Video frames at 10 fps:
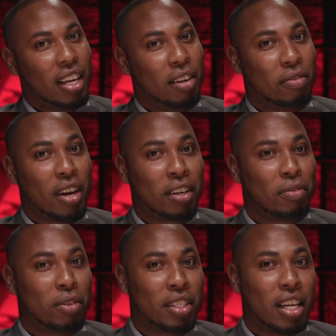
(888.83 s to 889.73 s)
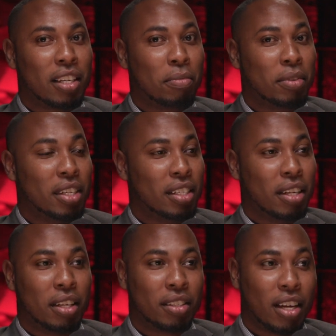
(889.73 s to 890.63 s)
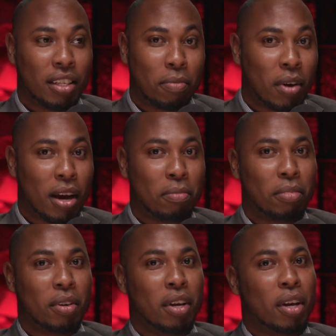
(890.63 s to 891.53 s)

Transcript: In fact, for startups, there's a startup hub,